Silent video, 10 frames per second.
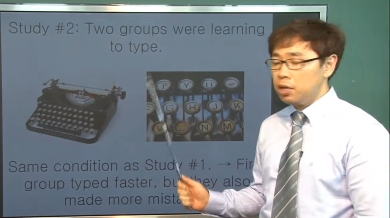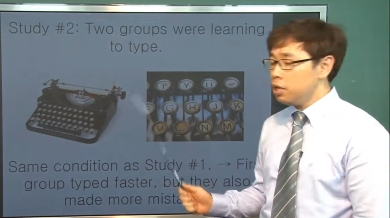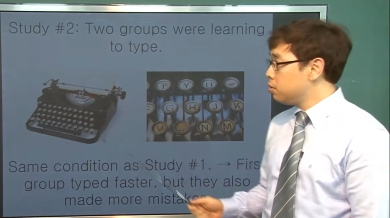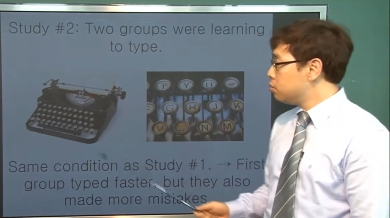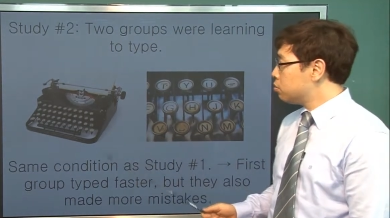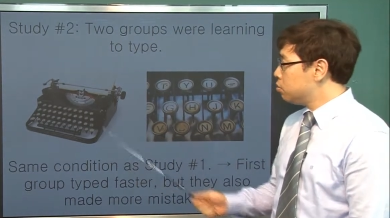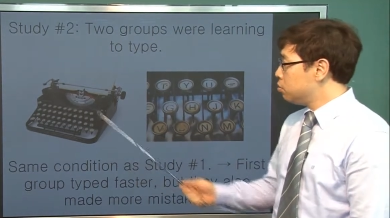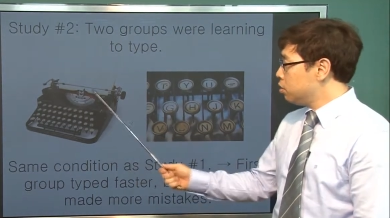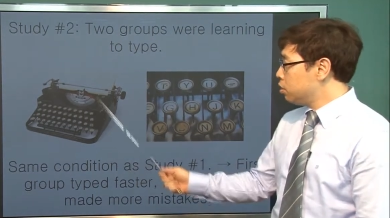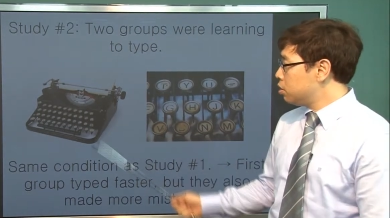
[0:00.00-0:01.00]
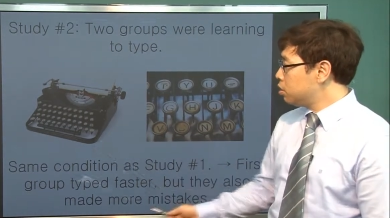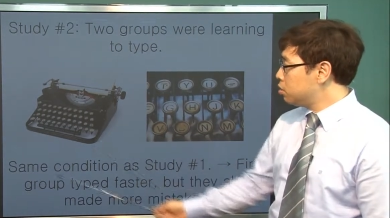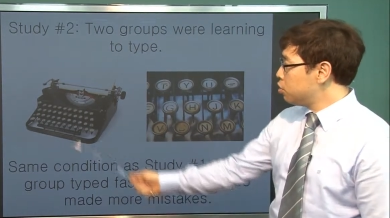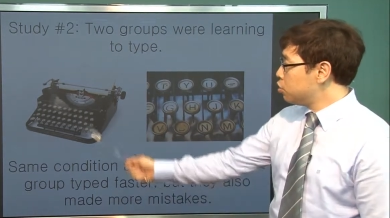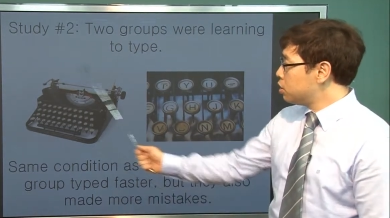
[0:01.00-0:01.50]
Okay, so
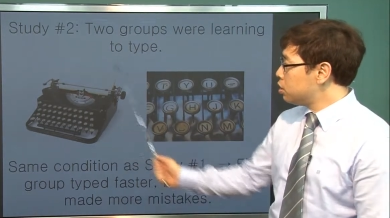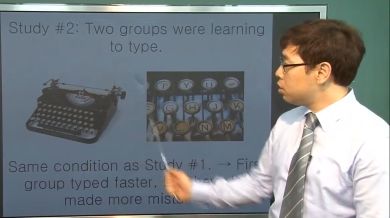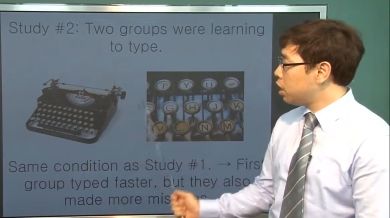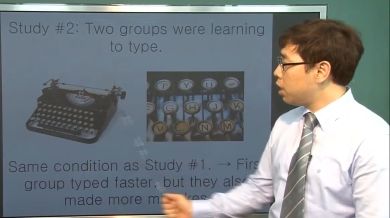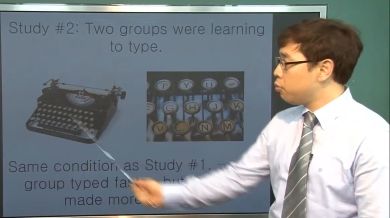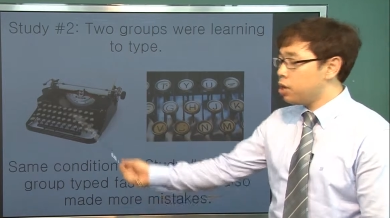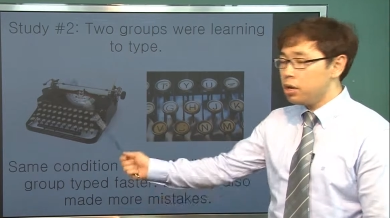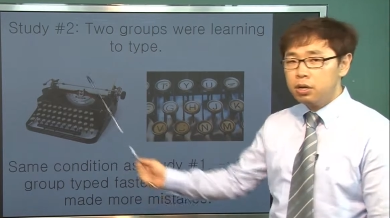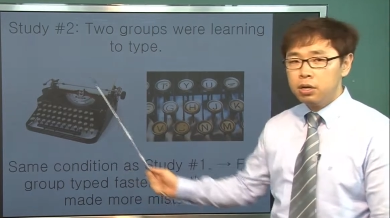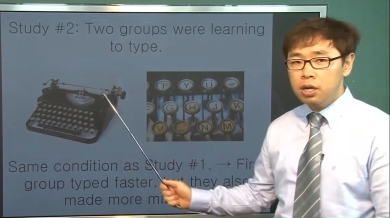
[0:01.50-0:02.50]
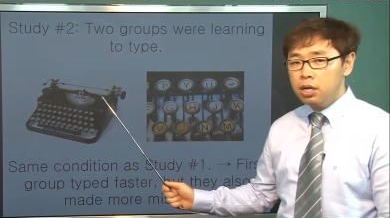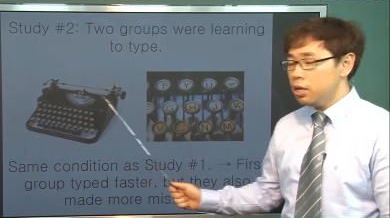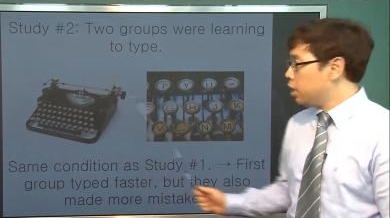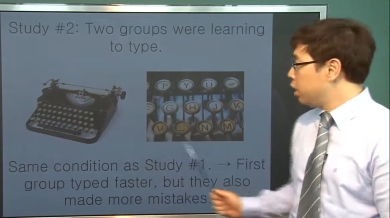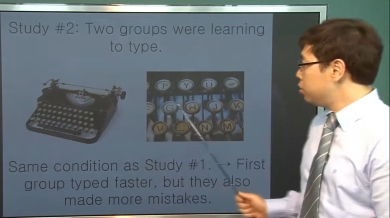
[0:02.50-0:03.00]
here you see the typewriter,
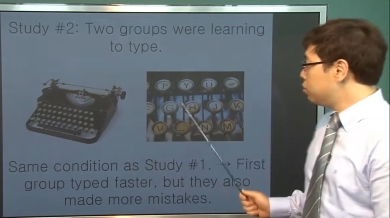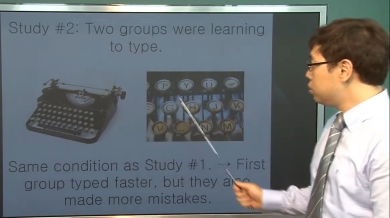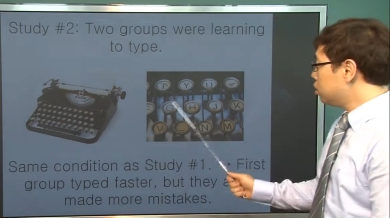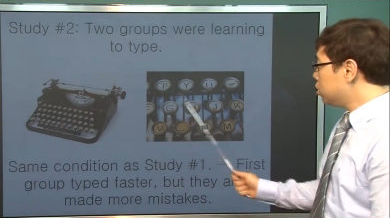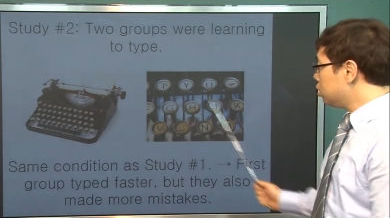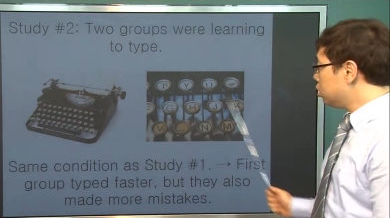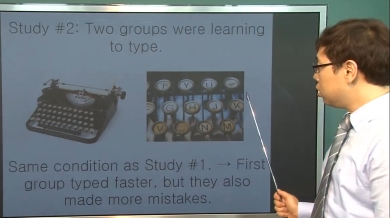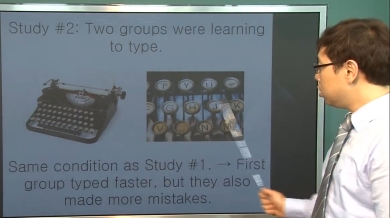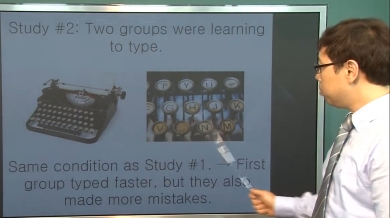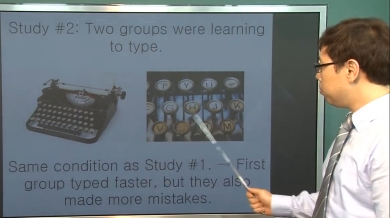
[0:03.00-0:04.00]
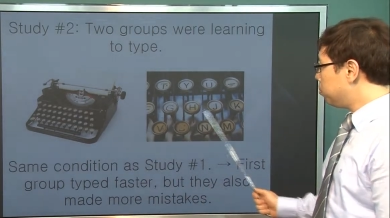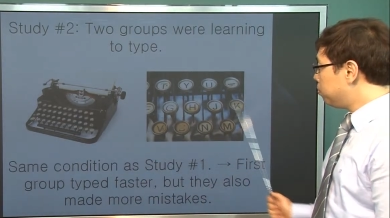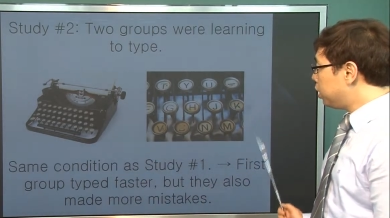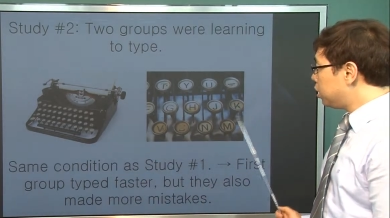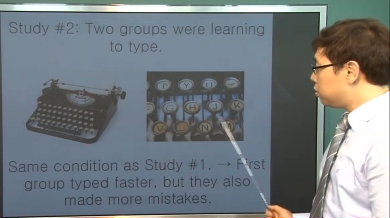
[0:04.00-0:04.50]
and you see the
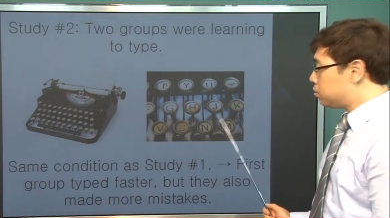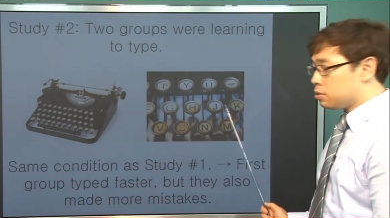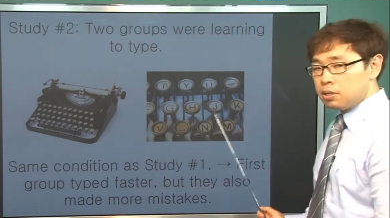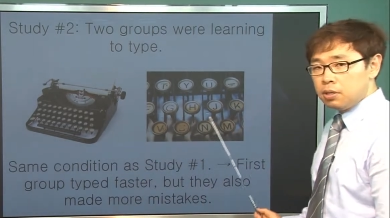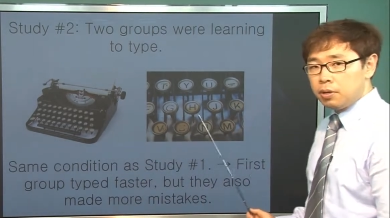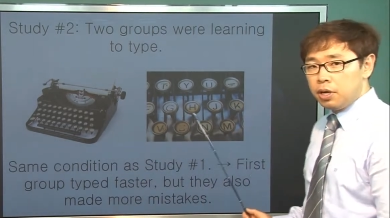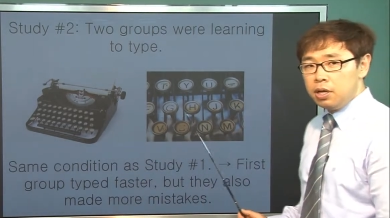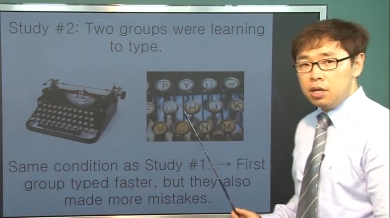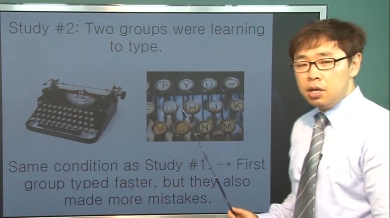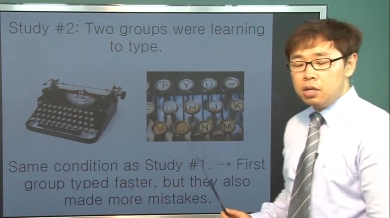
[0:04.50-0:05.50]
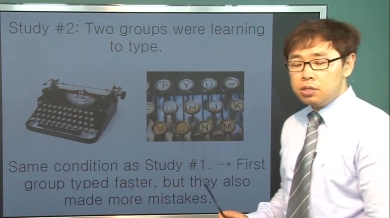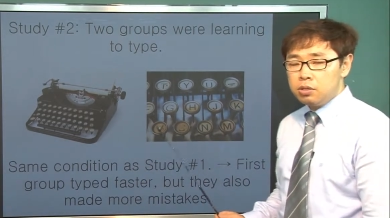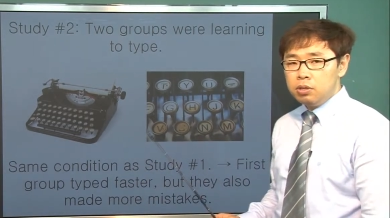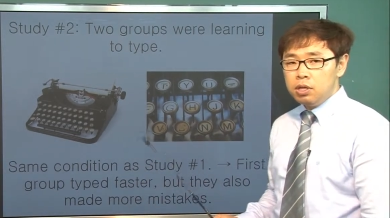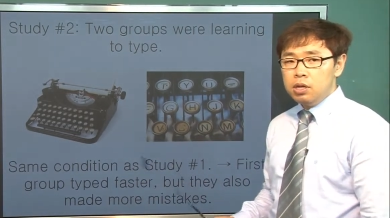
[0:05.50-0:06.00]
buttons. Okay,
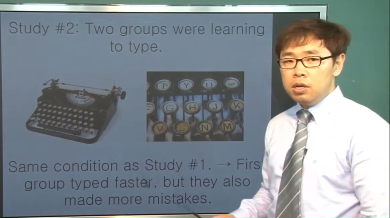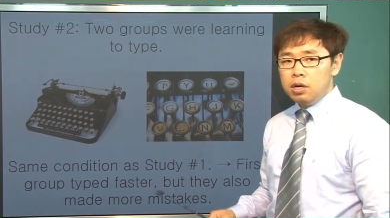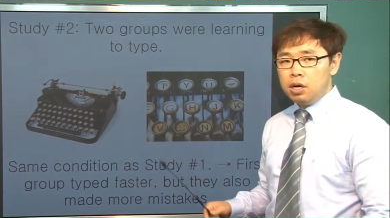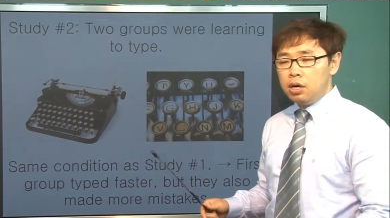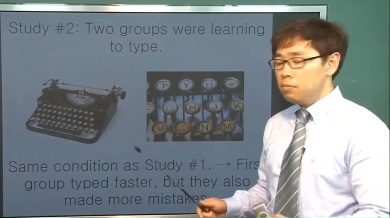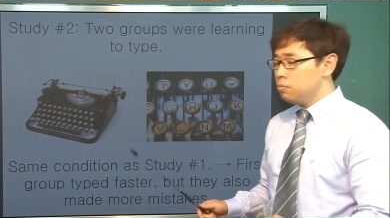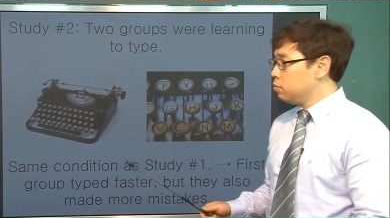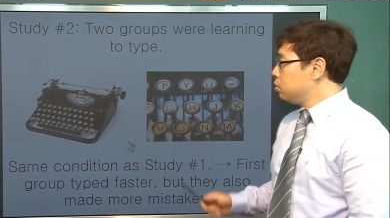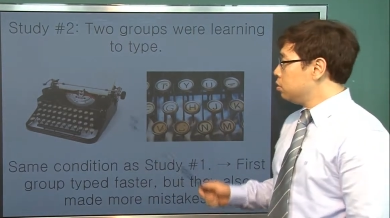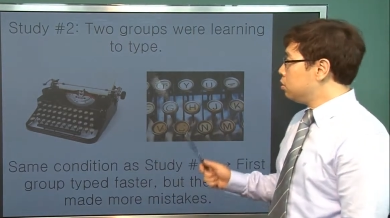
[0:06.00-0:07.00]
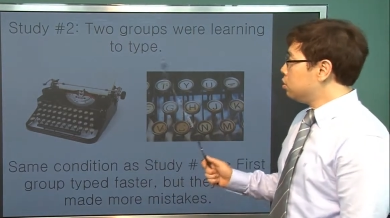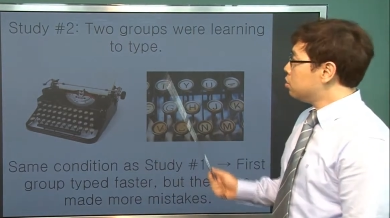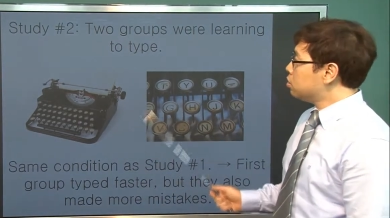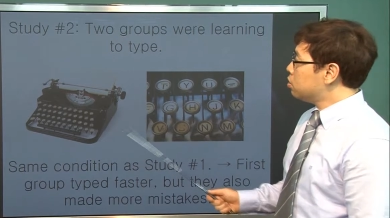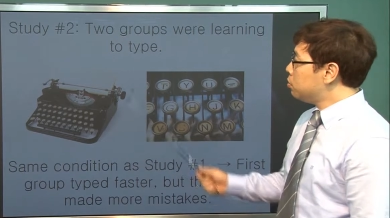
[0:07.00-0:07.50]
so these
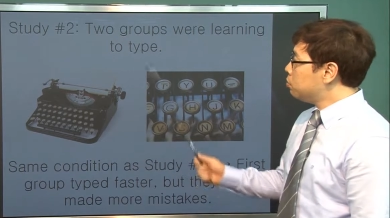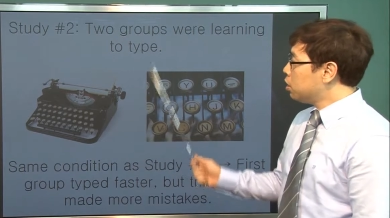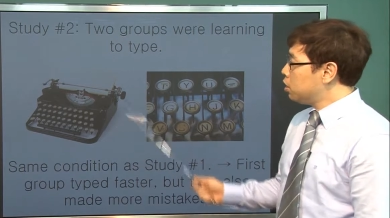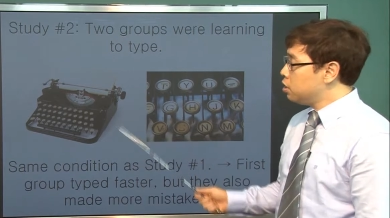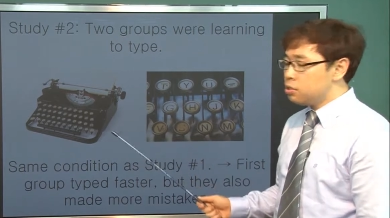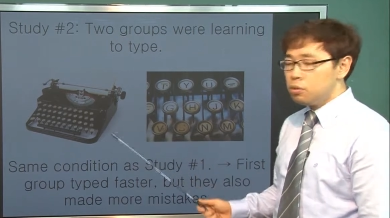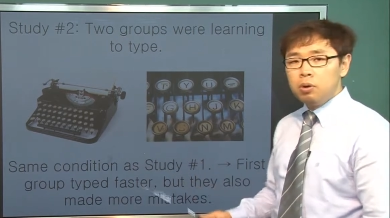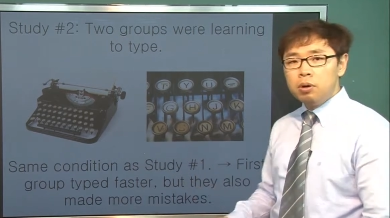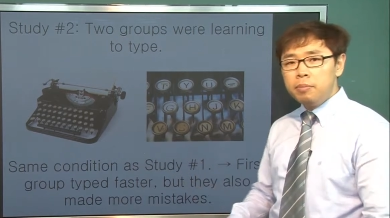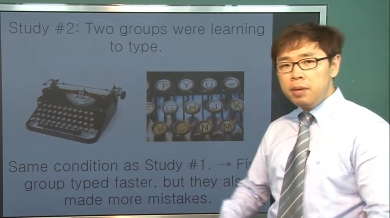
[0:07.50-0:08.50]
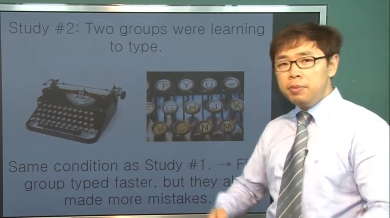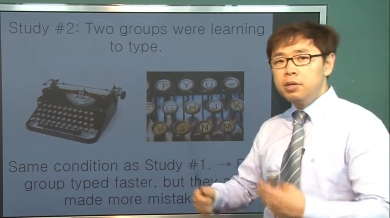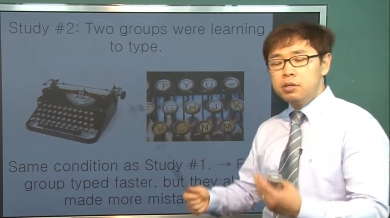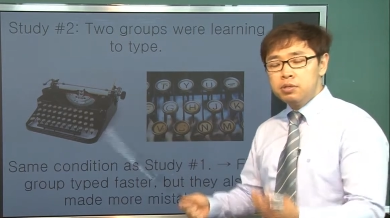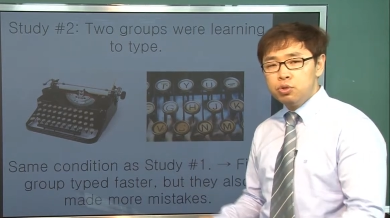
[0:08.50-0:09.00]
are some of the kids, or
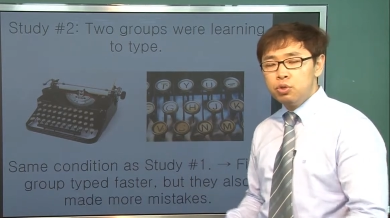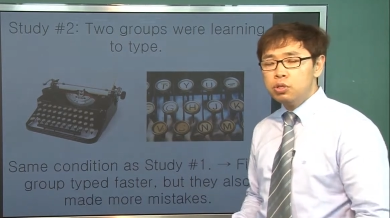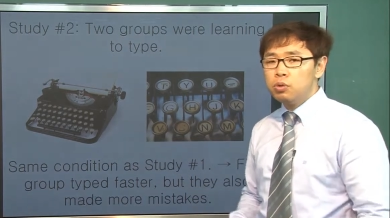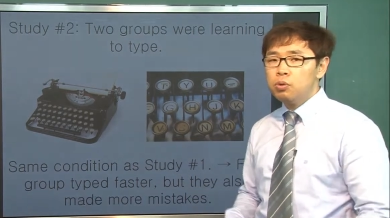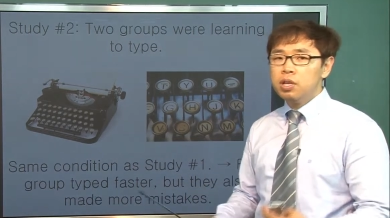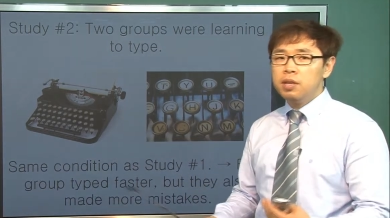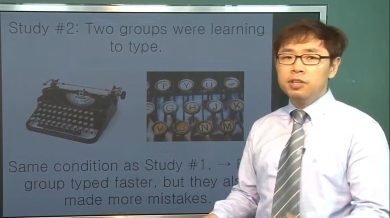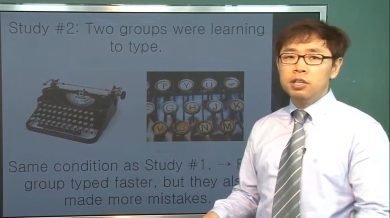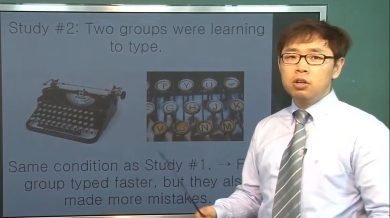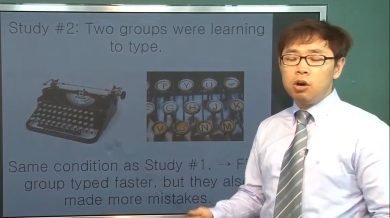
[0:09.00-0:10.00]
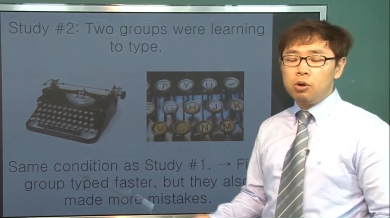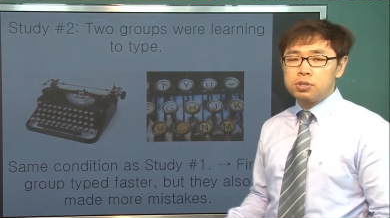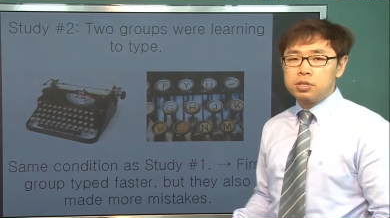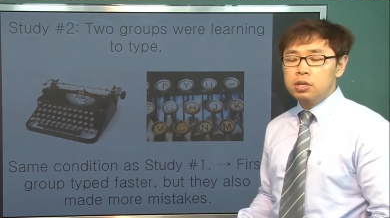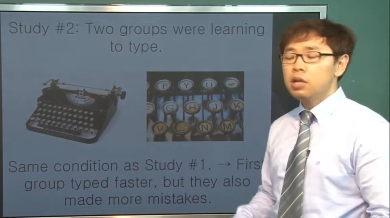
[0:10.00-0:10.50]
maybe students, or even adults,